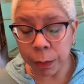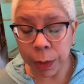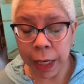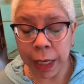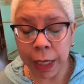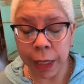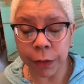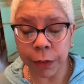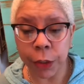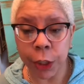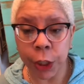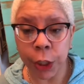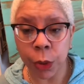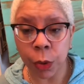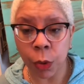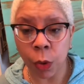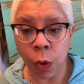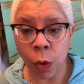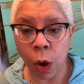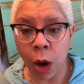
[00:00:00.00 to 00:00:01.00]
but if
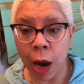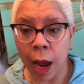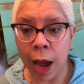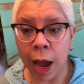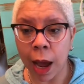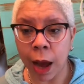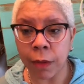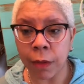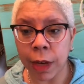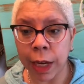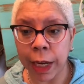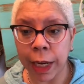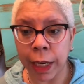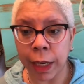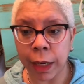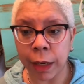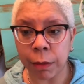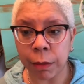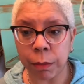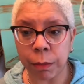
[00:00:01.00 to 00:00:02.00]
you have
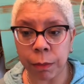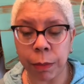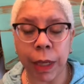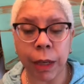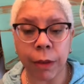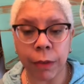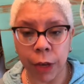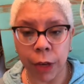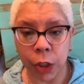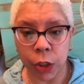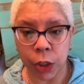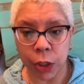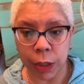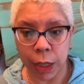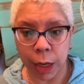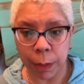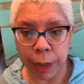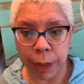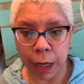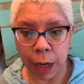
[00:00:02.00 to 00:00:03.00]
a big function
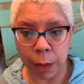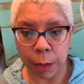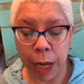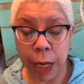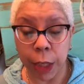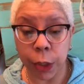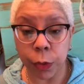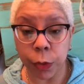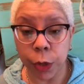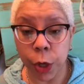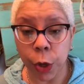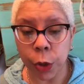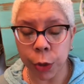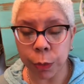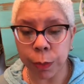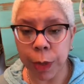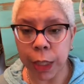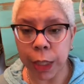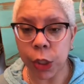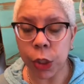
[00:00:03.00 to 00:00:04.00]
coming up and you know
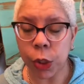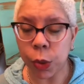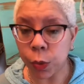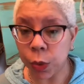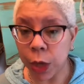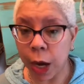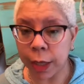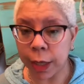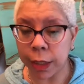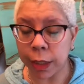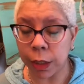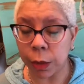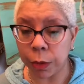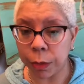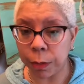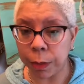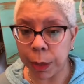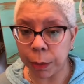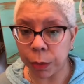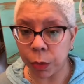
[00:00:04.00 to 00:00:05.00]
your pets do not deal
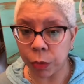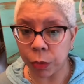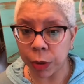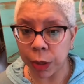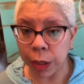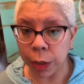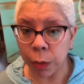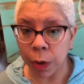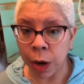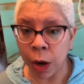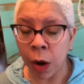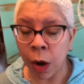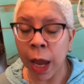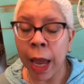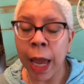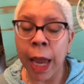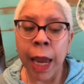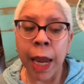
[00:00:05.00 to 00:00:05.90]
with people really well,